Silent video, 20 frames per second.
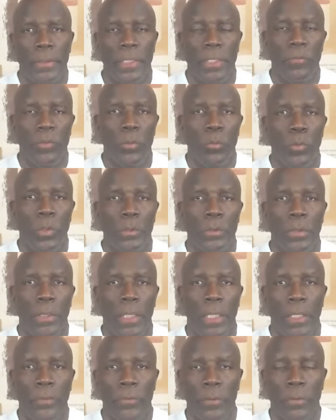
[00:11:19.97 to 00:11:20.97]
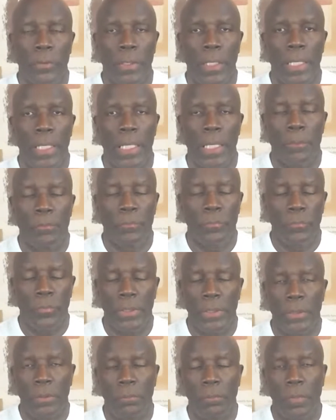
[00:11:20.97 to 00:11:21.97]
Everyone has a time
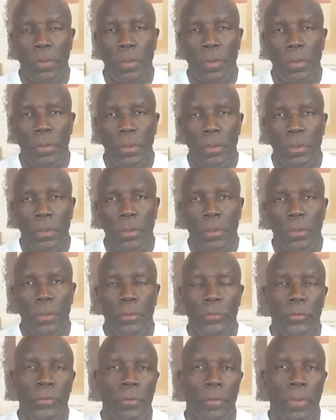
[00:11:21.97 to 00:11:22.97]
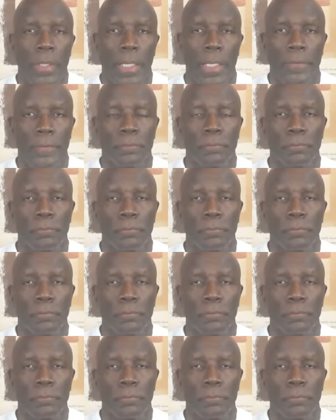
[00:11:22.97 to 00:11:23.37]
frame to cry.